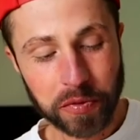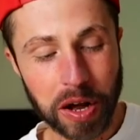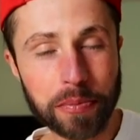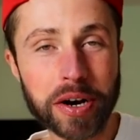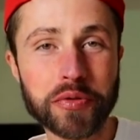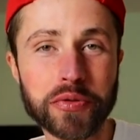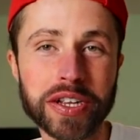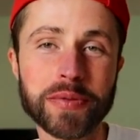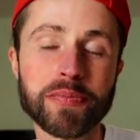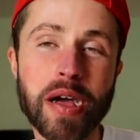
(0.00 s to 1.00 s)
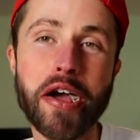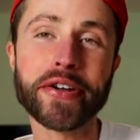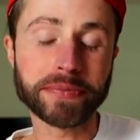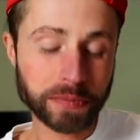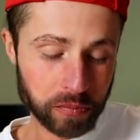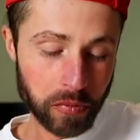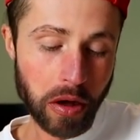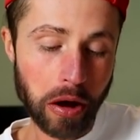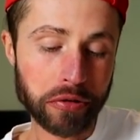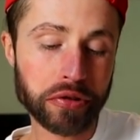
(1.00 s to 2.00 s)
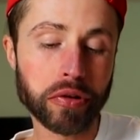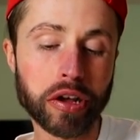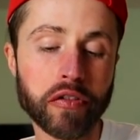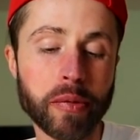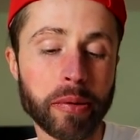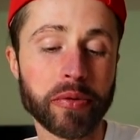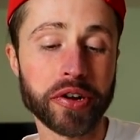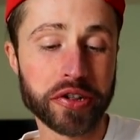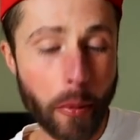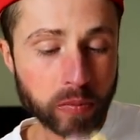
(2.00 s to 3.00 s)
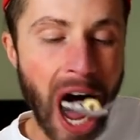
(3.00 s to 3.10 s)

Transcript: That brings really back also a lot of memories.